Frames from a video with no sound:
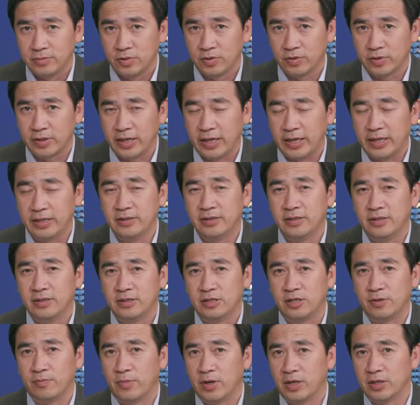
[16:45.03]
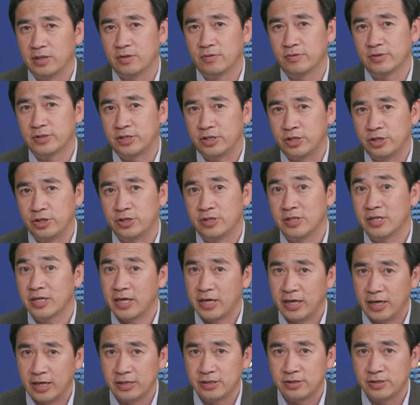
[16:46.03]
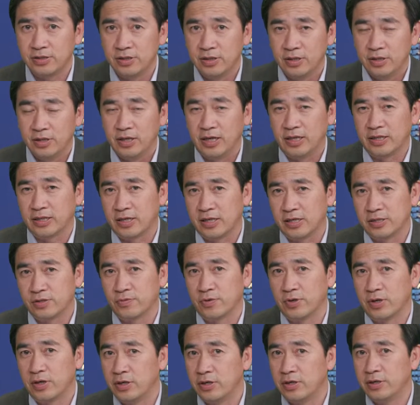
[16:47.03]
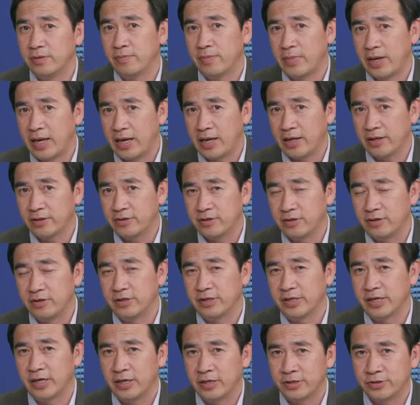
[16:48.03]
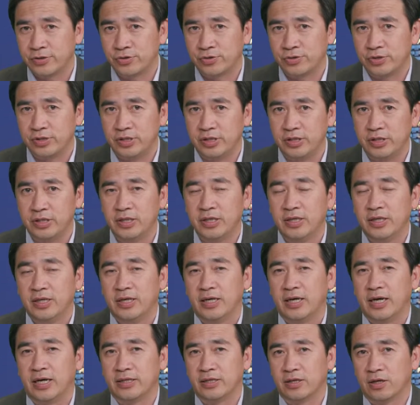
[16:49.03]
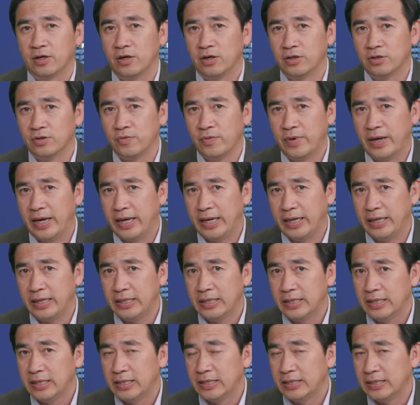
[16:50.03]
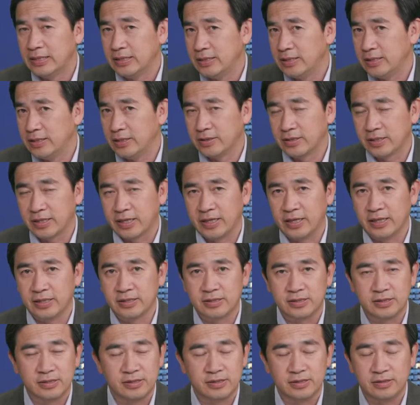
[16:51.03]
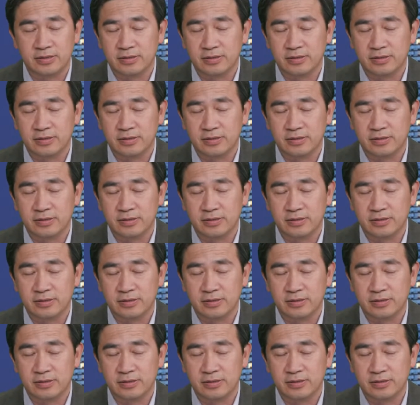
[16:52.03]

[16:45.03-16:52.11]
Okay, the mother was teaching the kids, and the kids were learning math, learning history, and along the way, the kids,